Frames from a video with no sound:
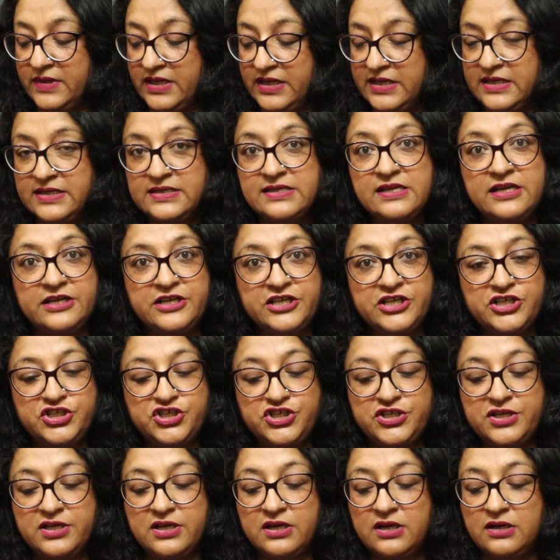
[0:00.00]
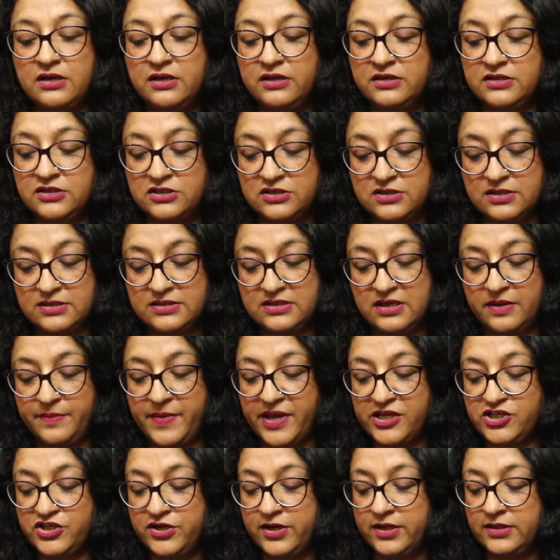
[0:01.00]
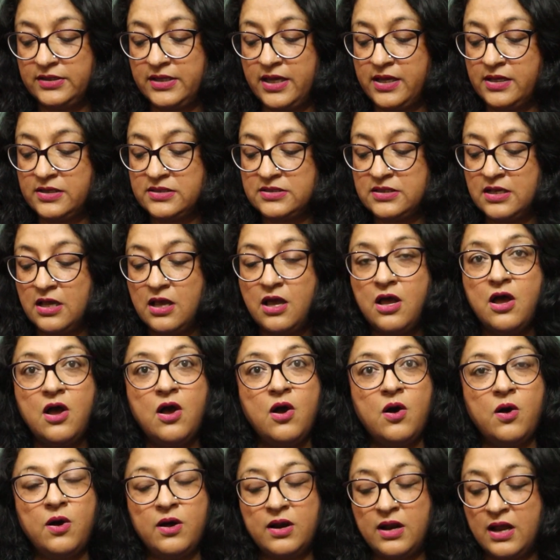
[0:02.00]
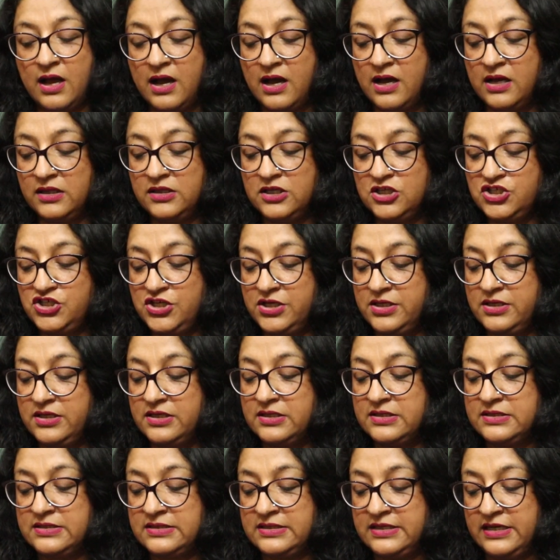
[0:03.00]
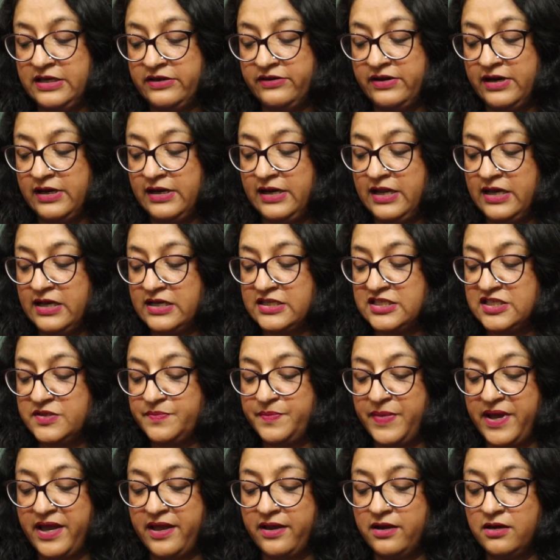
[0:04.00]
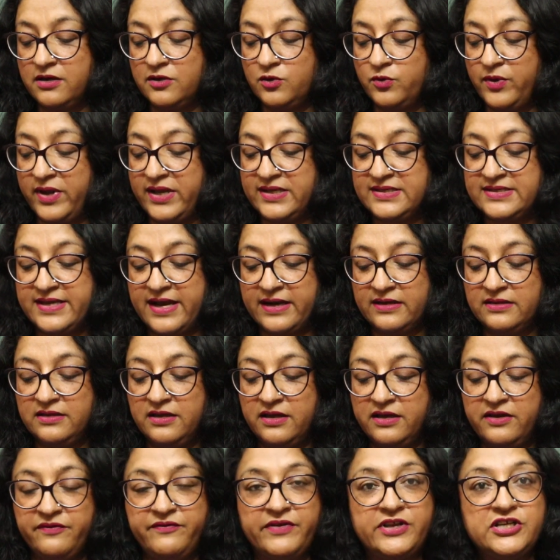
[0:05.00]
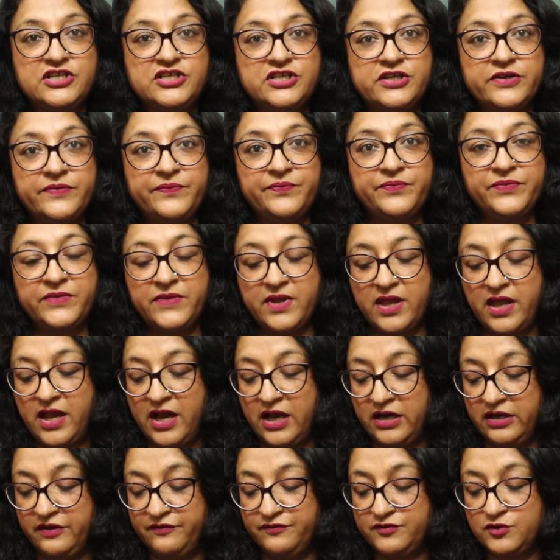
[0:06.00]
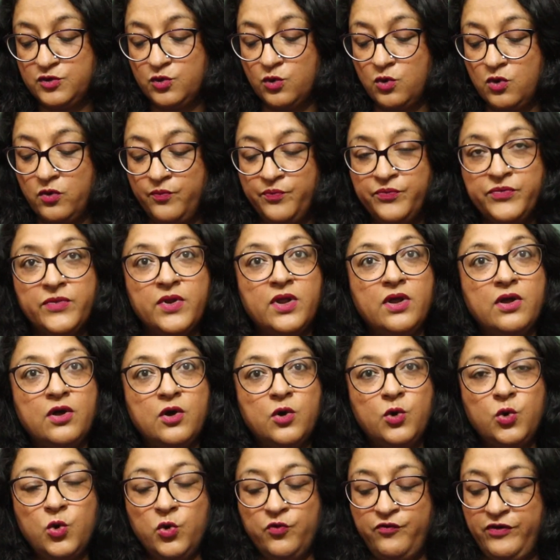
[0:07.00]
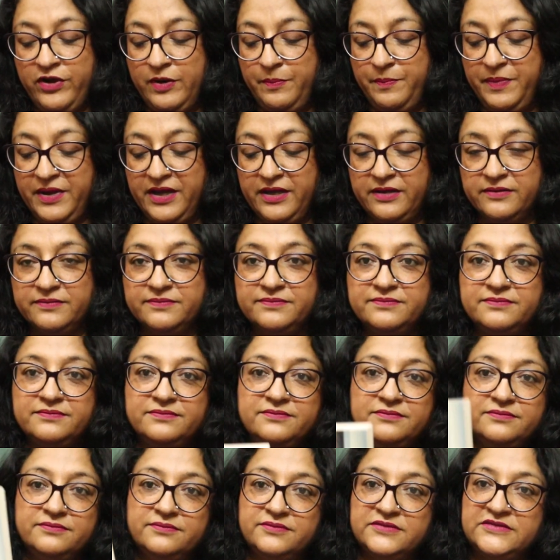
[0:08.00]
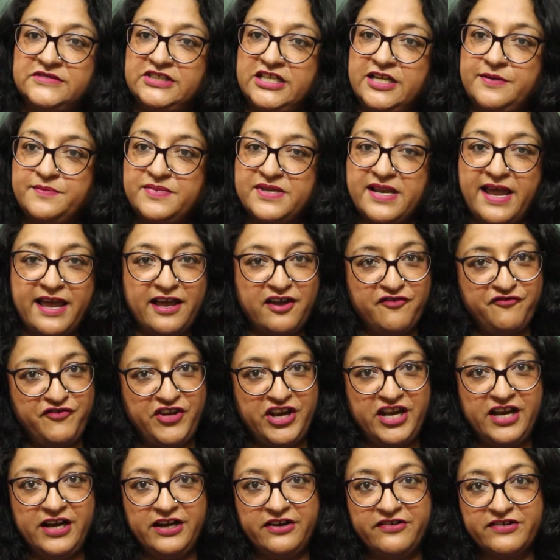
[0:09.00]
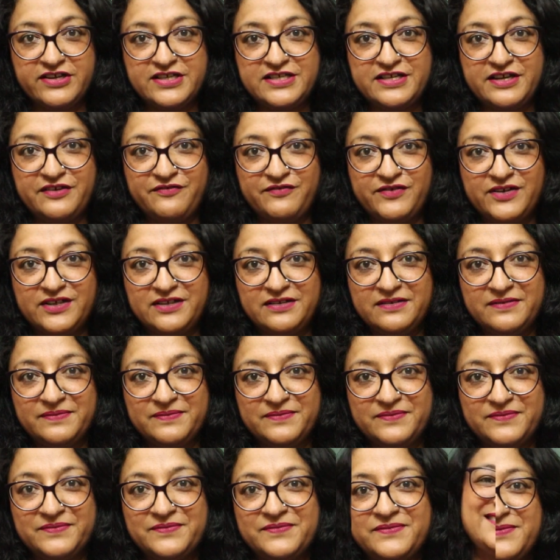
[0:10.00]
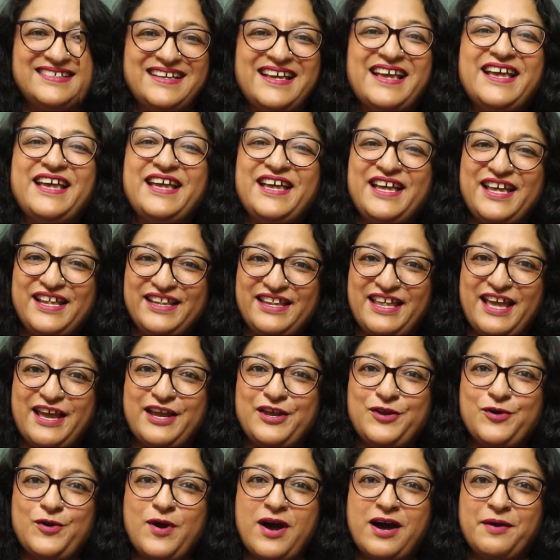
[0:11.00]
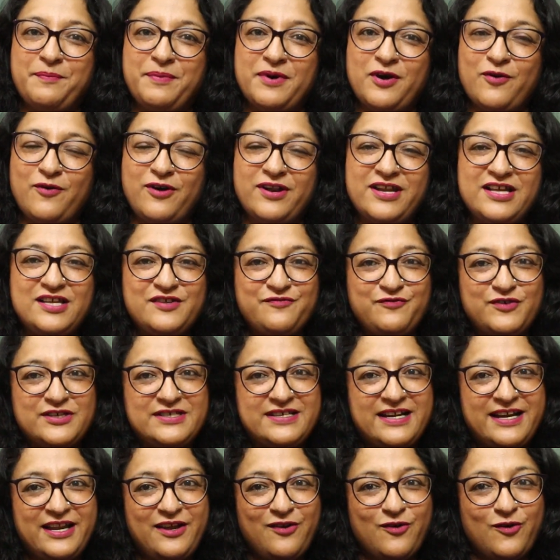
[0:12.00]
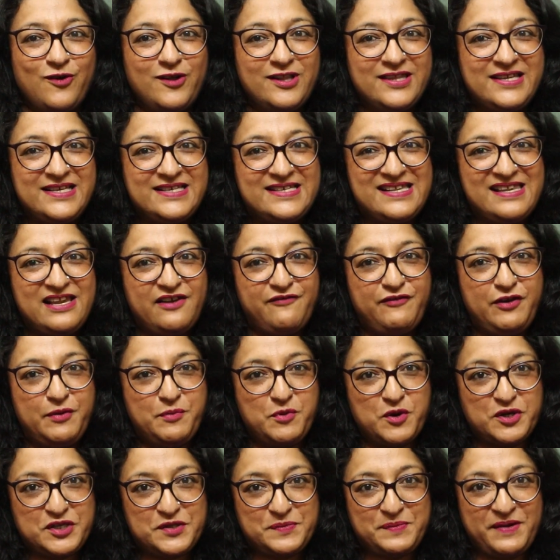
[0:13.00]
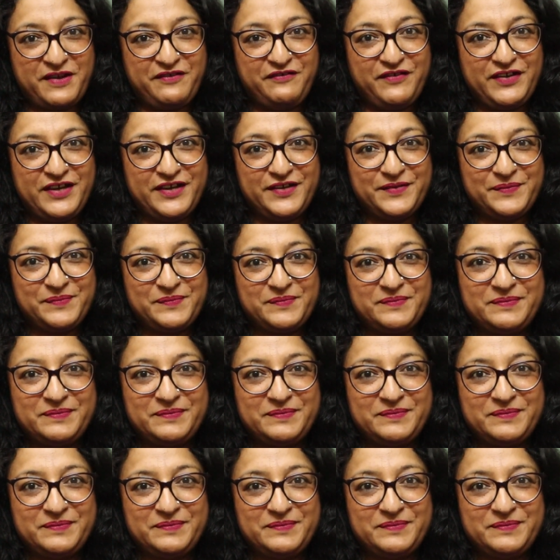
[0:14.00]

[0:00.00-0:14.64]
Is Letitia just imagining things, or are the genius secretly conspire to exact their revenge? And if so, who will pay? Seems like a very interesting one. Thank you HarperCollins for sending all these lovely books my way.